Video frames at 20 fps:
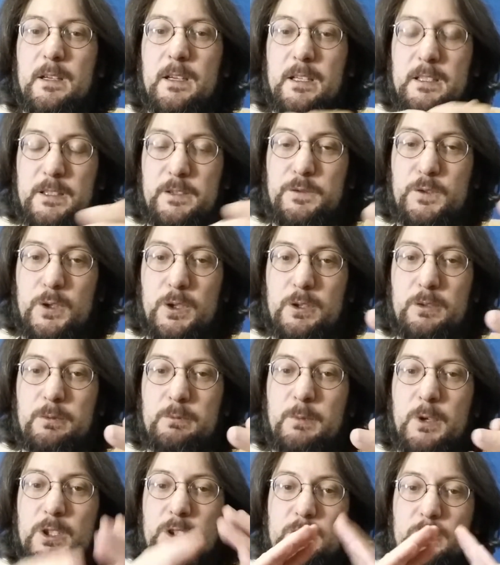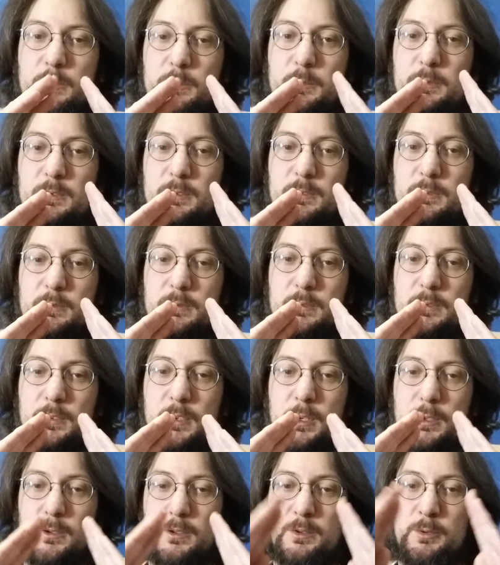And if you want to
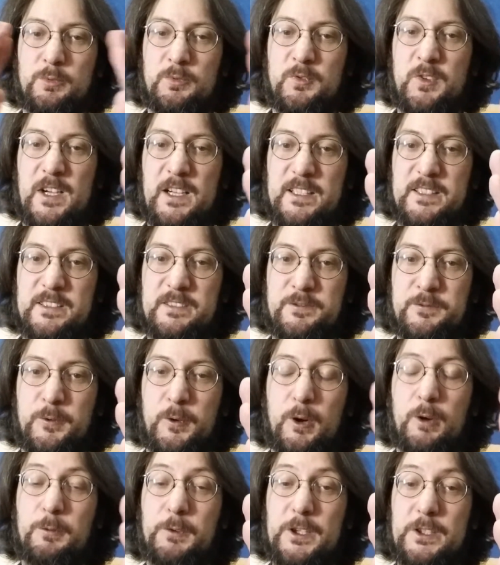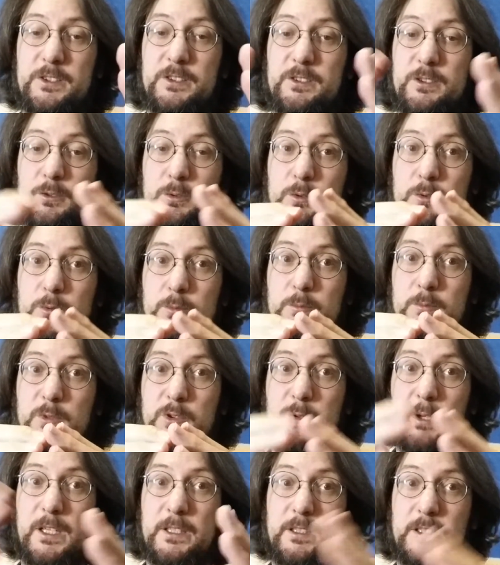go too fast forward, you
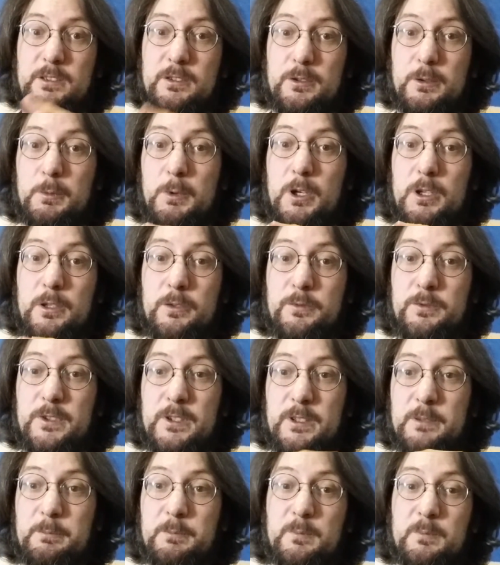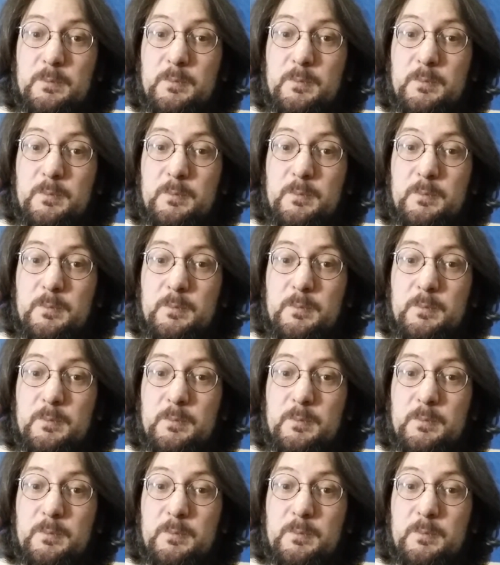run into the wall of the